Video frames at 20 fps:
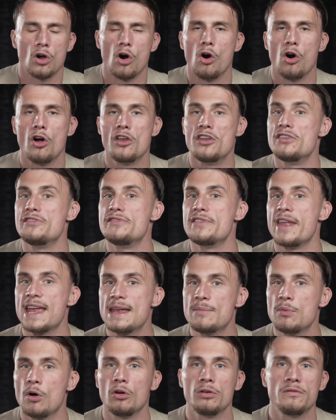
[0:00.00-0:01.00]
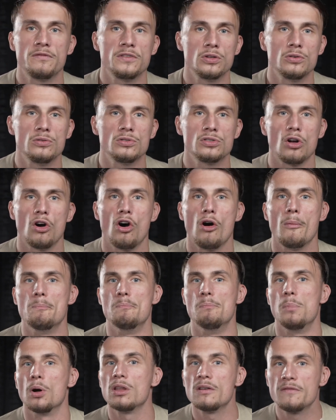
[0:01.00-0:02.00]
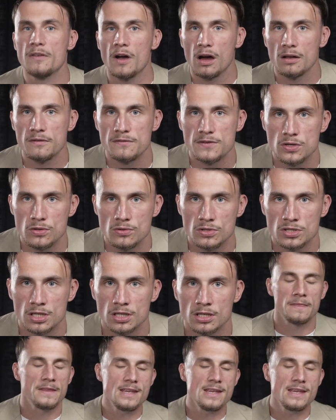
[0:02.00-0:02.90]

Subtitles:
or neighborhood views or boulevard views,